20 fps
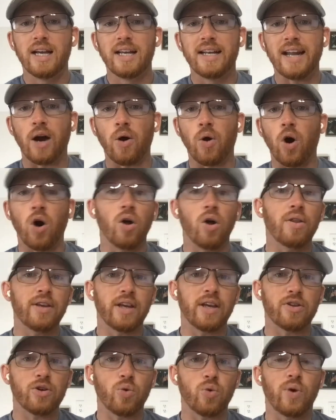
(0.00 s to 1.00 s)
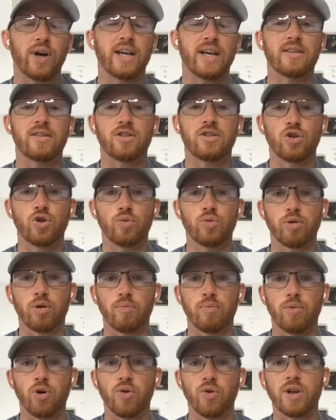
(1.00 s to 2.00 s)
Now, all the other ways to
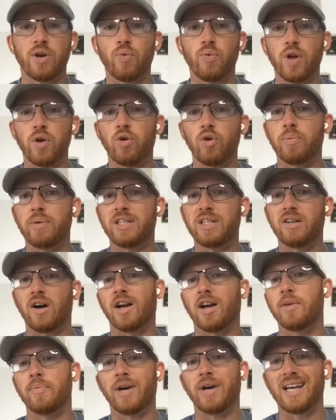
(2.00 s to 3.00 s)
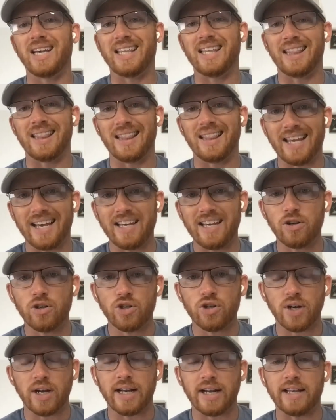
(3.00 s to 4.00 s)
promote it, we will be talking about in later
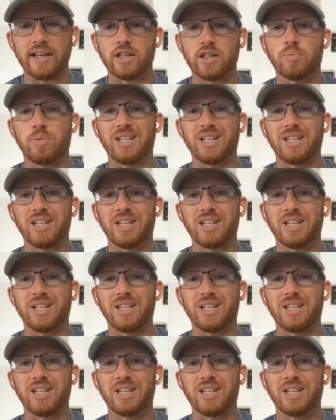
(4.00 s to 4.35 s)
trainings,